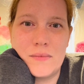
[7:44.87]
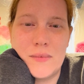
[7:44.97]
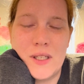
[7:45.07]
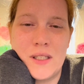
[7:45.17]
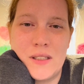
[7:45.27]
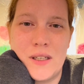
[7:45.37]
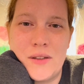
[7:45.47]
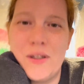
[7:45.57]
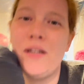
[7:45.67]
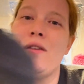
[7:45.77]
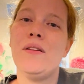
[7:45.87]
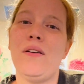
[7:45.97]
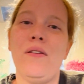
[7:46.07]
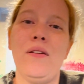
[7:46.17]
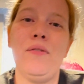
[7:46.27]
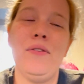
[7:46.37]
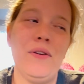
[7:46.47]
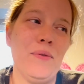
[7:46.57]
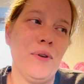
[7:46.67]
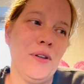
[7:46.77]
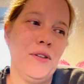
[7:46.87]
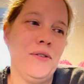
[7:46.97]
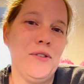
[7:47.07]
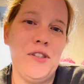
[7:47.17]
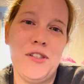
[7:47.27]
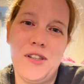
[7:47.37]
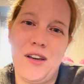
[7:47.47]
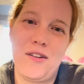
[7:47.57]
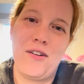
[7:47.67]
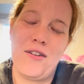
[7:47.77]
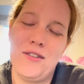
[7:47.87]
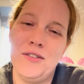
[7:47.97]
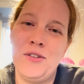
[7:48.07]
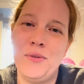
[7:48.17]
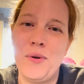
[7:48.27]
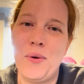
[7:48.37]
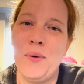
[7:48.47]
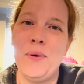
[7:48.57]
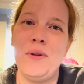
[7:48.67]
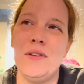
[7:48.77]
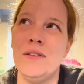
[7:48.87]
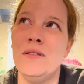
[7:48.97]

I can tell you right now that all I really want to do is just like crawl into a hole